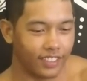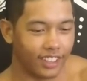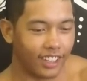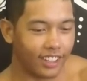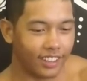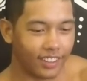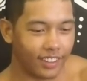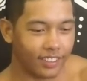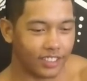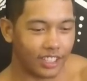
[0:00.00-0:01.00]
yeah,
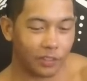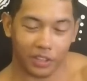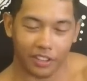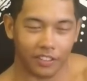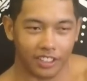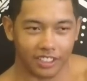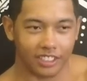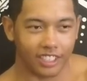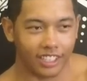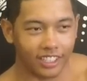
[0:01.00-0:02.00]
I said what I wanted to
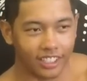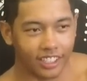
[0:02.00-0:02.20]
say,